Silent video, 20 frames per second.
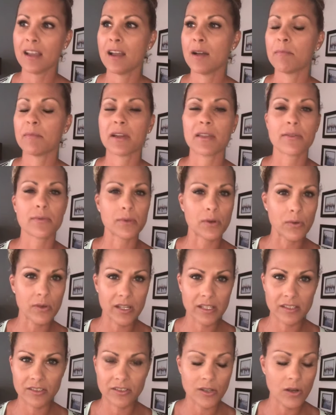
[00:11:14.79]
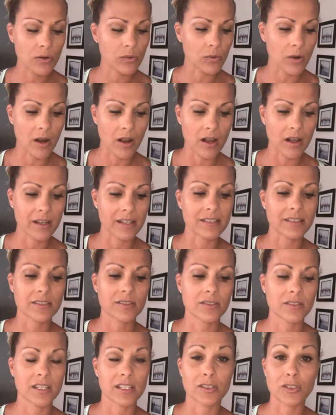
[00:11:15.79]
My throat gets so raw.
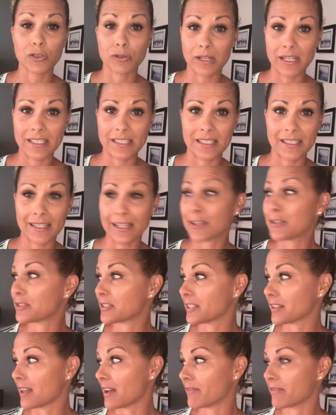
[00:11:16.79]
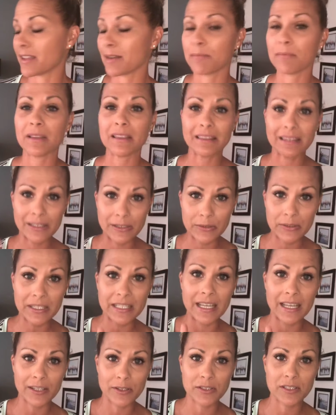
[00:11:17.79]
It's crazy. And I used to love them. Literally,
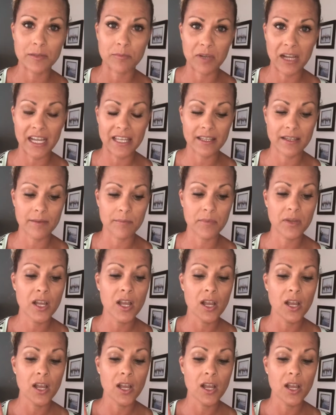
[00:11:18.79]
I used to buy them